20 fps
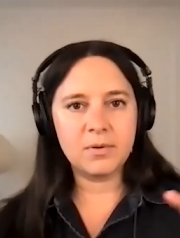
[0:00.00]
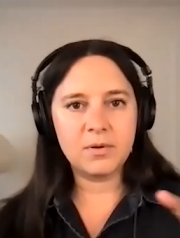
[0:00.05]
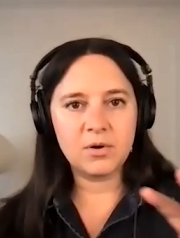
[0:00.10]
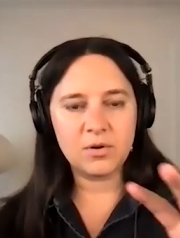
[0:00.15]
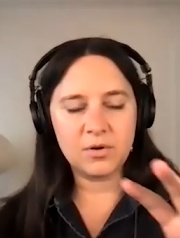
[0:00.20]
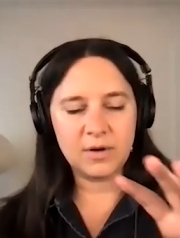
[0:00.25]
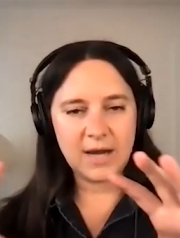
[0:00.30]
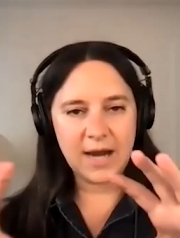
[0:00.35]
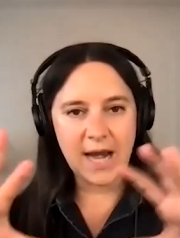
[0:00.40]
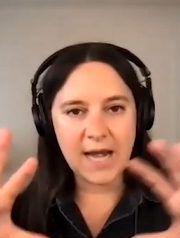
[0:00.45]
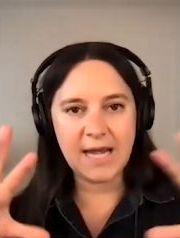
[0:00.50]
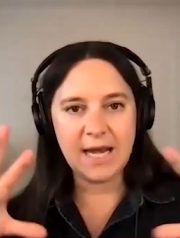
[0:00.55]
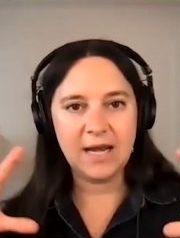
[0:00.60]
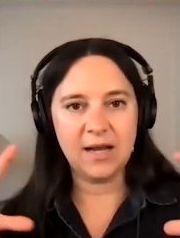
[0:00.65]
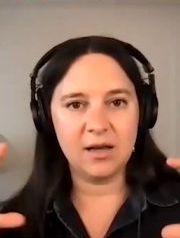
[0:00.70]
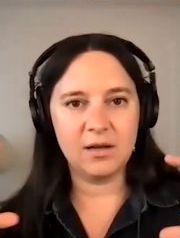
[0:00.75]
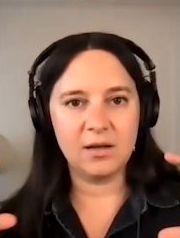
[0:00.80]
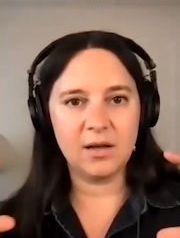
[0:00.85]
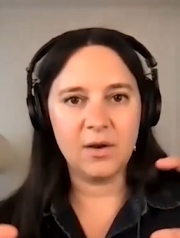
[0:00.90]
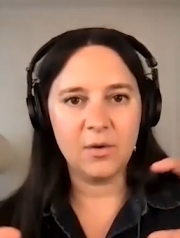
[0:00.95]

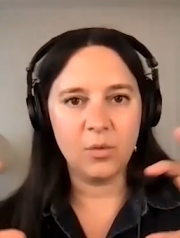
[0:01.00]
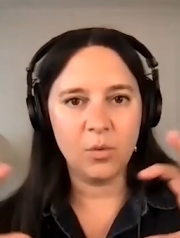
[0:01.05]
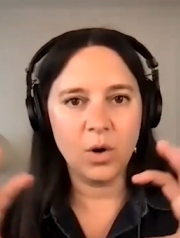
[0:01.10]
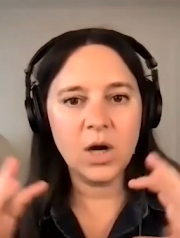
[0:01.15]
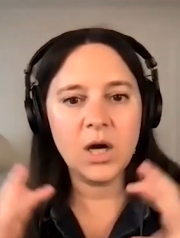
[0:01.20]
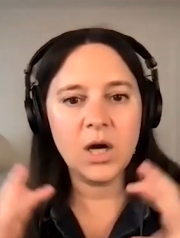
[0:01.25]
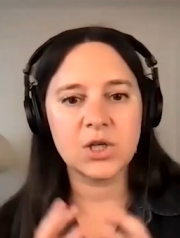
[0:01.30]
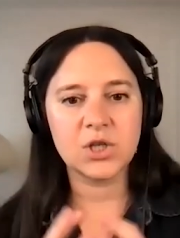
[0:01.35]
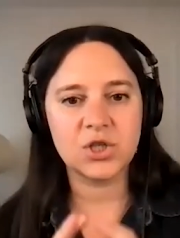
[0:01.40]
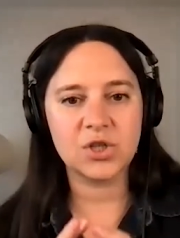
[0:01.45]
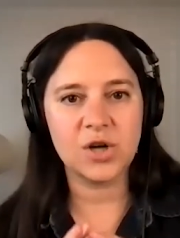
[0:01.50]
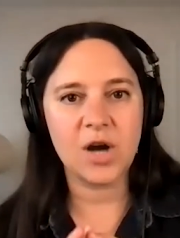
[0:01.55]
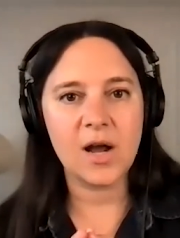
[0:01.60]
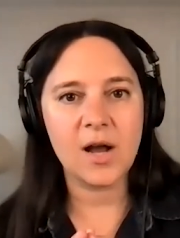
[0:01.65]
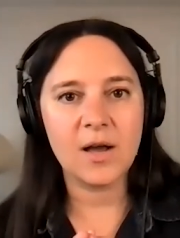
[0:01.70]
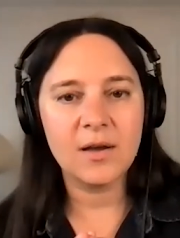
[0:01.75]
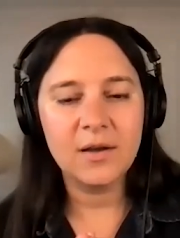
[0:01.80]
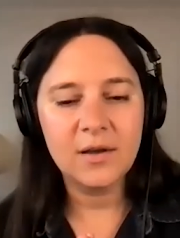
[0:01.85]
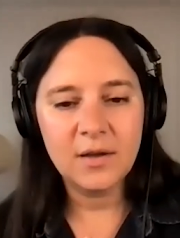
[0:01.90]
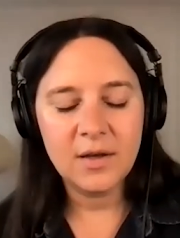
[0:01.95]
creating an
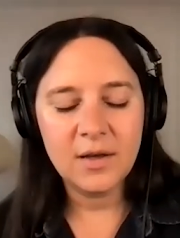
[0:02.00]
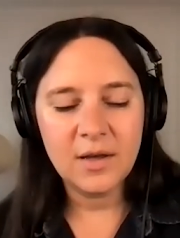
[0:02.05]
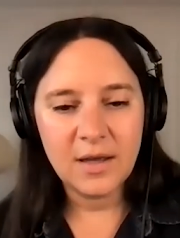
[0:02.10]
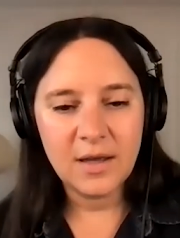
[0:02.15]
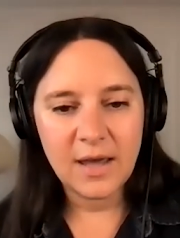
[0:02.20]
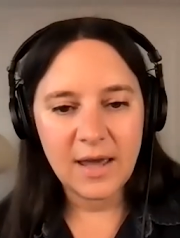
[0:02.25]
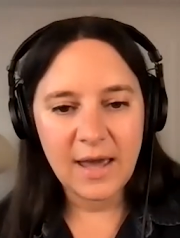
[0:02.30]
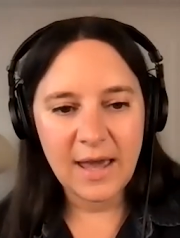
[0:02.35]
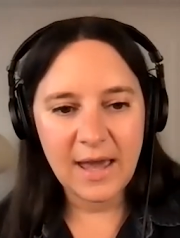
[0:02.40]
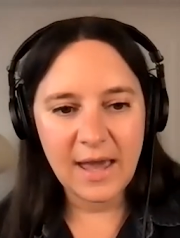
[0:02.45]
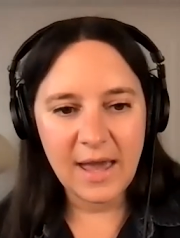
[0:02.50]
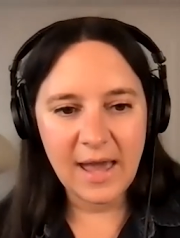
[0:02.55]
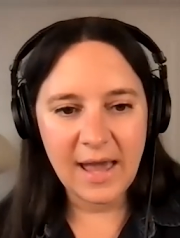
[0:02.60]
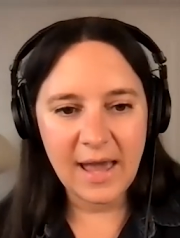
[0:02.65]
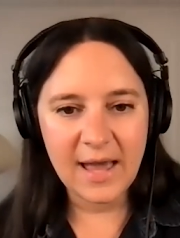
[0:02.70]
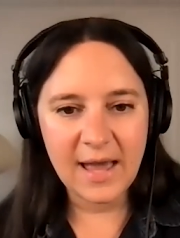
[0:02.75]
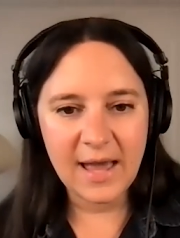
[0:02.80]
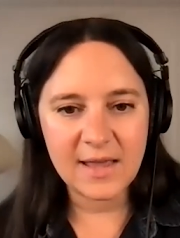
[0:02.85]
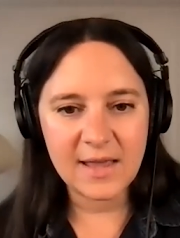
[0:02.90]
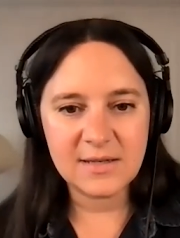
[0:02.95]
orchestra
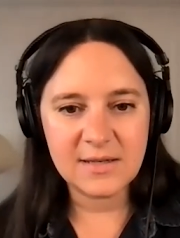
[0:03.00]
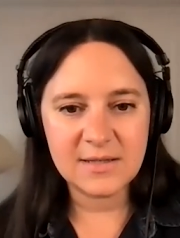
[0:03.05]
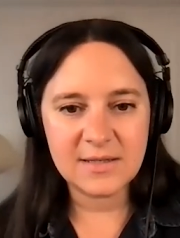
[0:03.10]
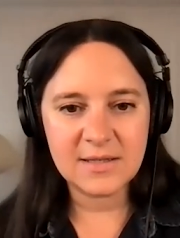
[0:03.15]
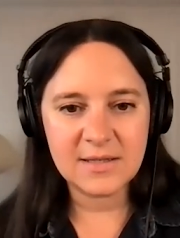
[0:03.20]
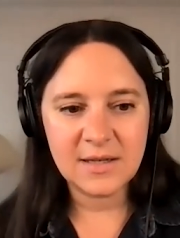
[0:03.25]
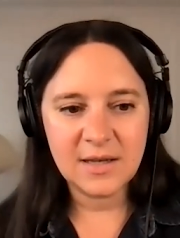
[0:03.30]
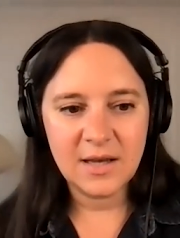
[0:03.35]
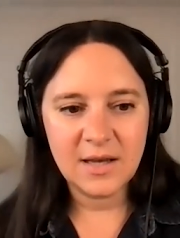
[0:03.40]
and